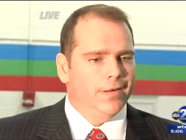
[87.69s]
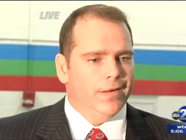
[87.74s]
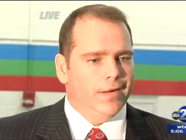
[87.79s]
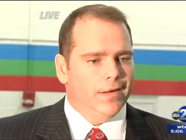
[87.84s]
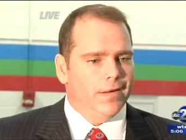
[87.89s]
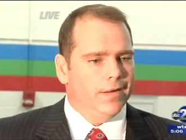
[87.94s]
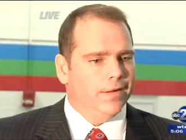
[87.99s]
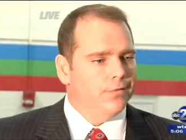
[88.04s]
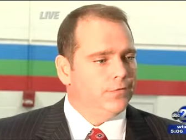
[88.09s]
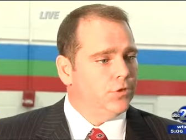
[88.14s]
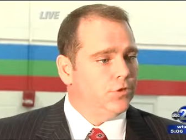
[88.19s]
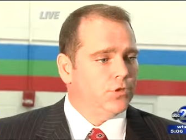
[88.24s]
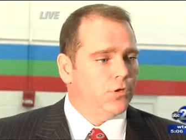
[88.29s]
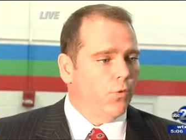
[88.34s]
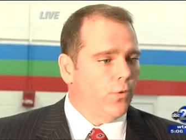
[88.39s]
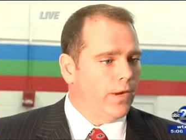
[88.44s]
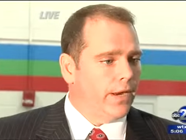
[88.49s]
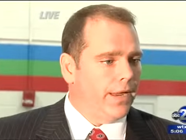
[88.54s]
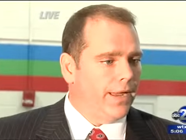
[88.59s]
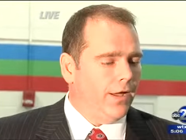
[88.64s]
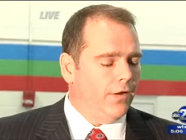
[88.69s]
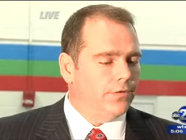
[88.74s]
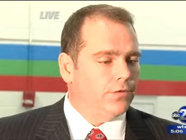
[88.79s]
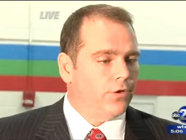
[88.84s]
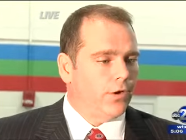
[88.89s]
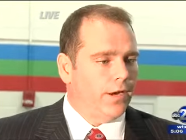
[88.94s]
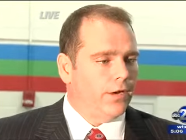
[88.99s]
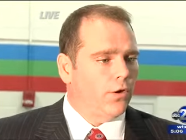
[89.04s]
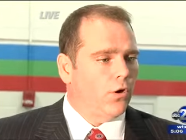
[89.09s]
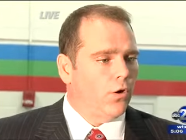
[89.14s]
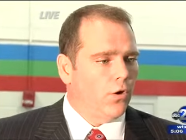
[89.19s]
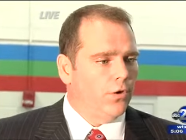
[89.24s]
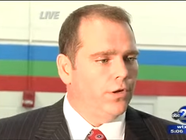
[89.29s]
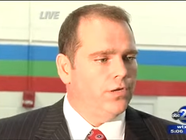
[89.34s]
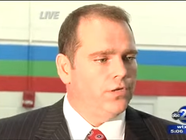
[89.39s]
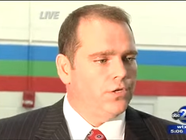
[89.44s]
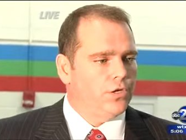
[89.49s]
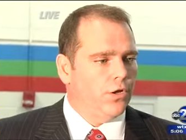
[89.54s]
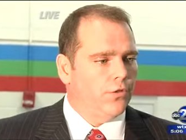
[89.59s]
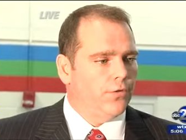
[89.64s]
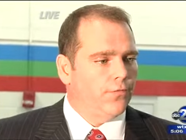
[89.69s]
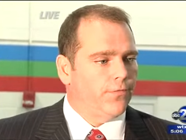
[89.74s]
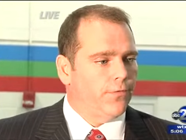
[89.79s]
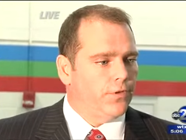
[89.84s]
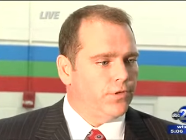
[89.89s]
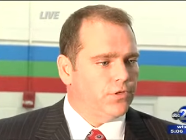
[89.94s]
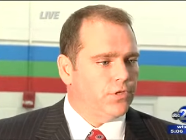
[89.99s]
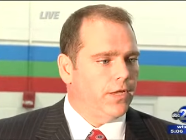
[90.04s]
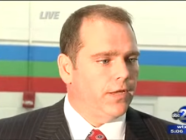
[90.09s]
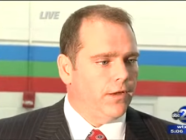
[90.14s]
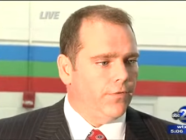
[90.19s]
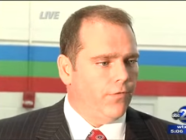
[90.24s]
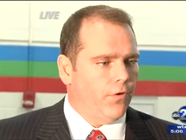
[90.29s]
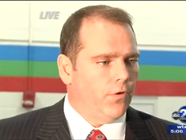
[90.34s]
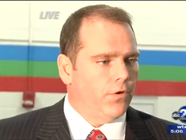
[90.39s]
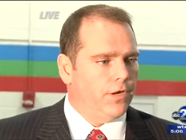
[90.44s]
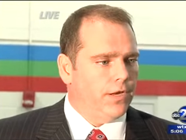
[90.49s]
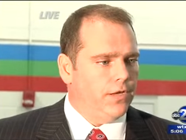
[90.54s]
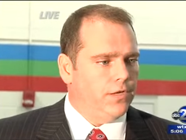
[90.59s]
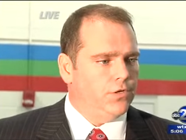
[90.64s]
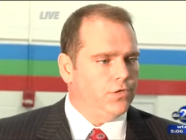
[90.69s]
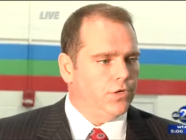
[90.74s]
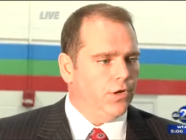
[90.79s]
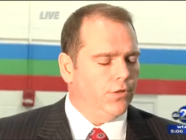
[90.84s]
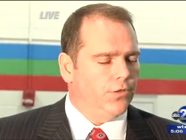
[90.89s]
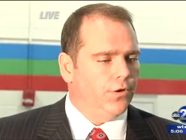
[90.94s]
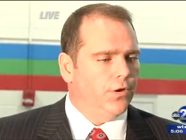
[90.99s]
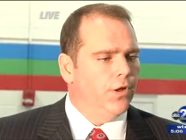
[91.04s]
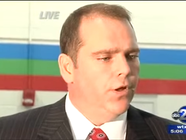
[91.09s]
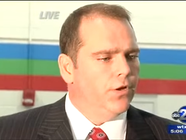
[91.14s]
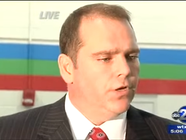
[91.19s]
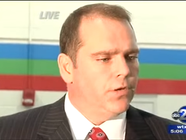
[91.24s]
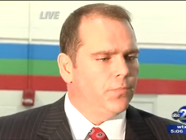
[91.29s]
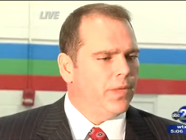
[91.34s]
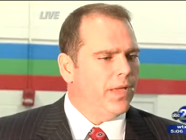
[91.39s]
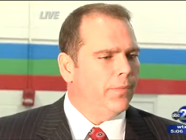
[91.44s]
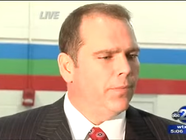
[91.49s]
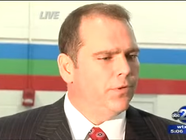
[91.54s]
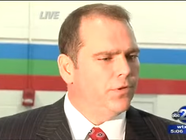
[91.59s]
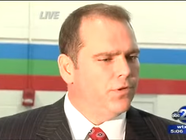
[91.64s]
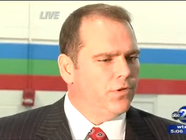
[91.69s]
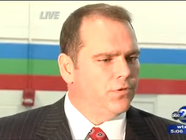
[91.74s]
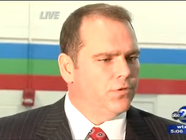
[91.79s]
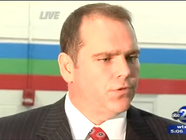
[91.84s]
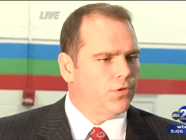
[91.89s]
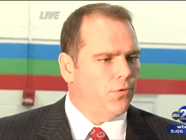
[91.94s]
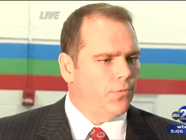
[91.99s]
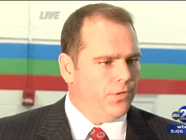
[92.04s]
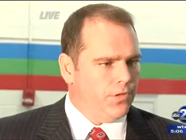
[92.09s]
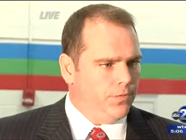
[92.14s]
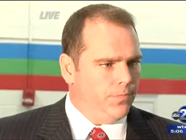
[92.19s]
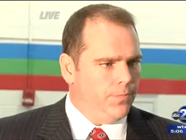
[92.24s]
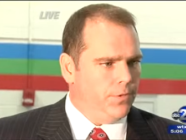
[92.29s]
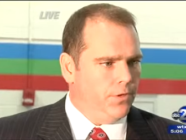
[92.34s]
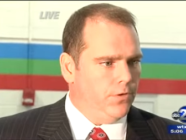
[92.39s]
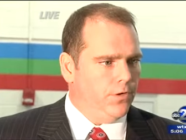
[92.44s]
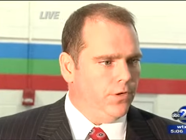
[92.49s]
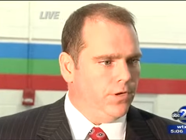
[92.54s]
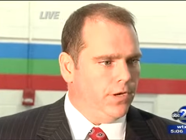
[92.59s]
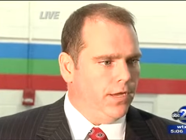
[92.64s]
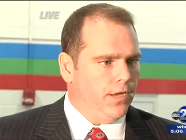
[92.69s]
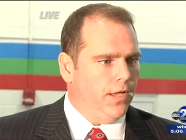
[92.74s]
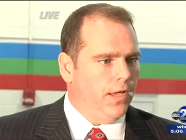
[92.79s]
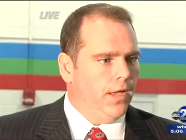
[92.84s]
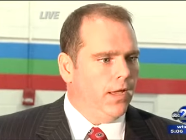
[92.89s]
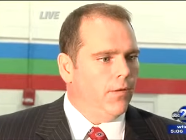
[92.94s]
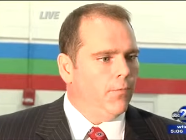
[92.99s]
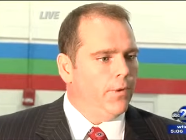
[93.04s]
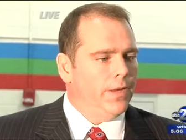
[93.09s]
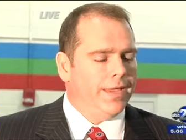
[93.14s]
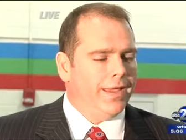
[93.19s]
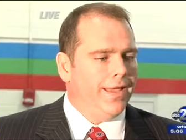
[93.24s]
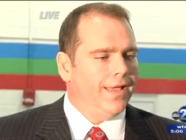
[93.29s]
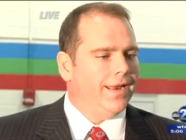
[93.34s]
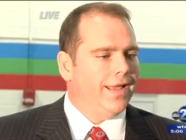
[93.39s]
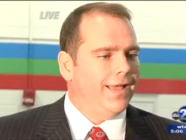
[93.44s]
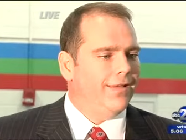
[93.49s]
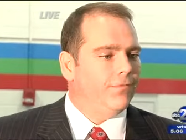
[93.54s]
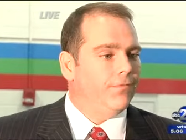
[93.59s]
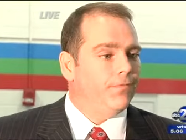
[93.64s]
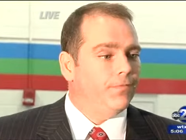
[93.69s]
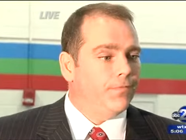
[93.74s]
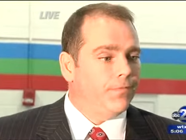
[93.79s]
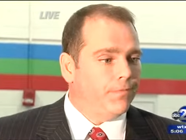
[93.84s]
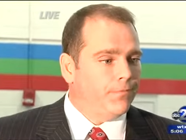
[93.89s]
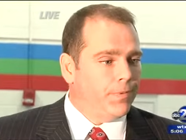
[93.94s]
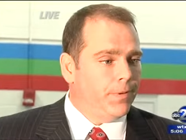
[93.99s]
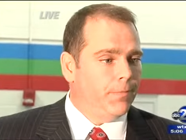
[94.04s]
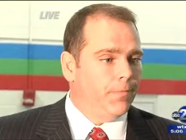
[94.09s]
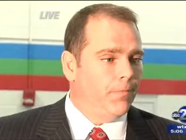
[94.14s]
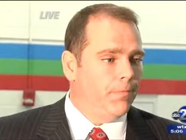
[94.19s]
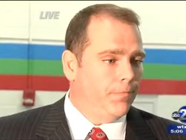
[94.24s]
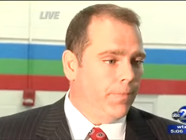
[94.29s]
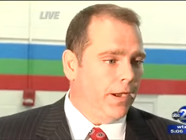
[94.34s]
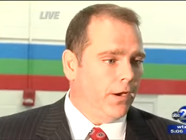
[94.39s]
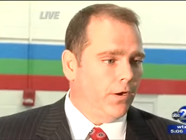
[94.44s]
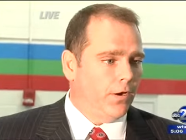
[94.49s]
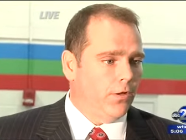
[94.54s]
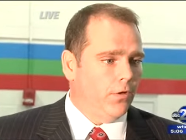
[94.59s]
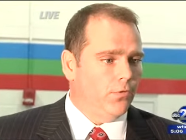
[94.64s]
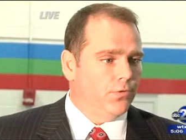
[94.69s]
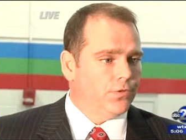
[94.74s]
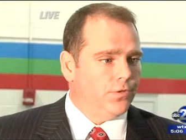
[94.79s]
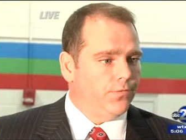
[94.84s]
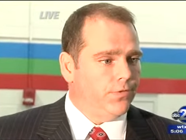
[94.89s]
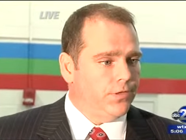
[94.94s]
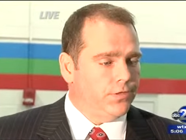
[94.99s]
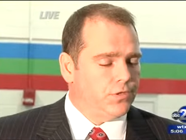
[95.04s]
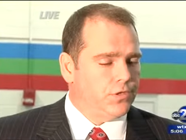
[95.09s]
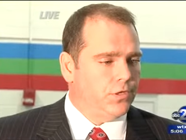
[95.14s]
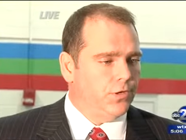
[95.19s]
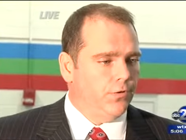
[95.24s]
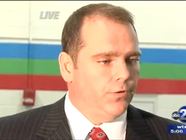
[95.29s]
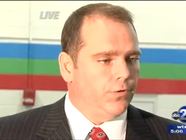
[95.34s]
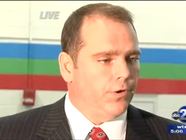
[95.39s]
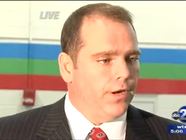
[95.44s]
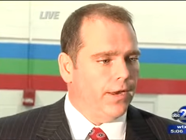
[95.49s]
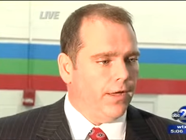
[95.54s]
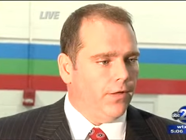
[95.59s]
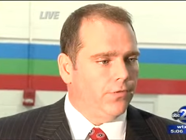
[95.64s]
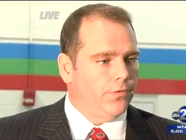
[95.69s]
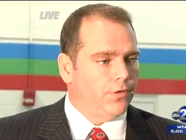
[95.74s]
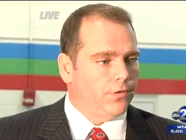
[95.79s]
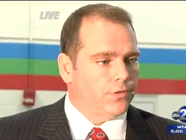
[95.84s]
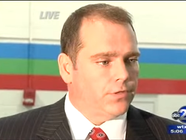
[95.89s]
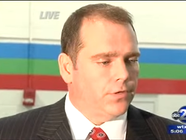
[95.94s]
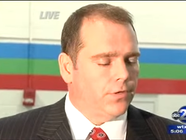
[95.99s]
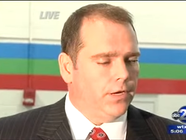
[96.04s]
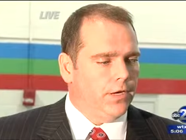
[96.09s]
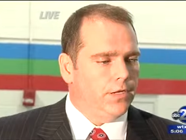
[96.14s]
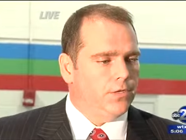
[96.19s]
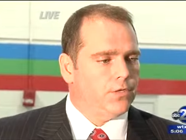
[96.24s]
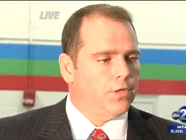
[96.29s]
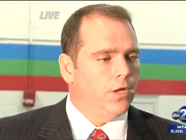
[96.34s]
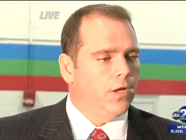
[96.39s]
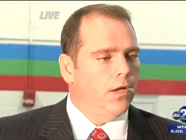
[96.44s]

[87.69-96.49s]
uh, just going out and trying to hurt each other for the sake of hurting each other to be able to do so with impunity. We can't have burials of these children out in their streets